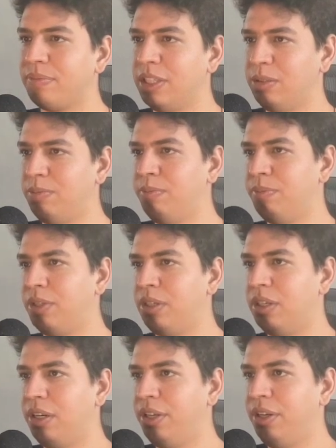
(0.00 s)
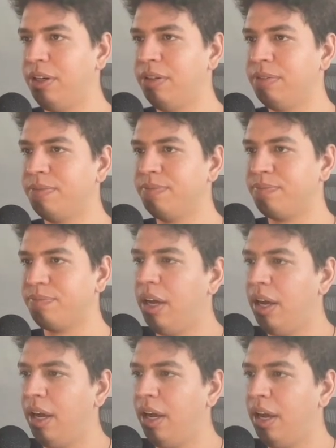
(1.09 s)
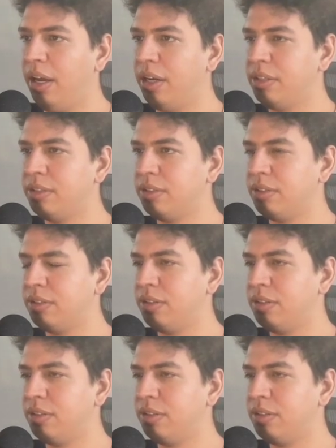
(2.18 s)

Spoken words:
Let me put it here. And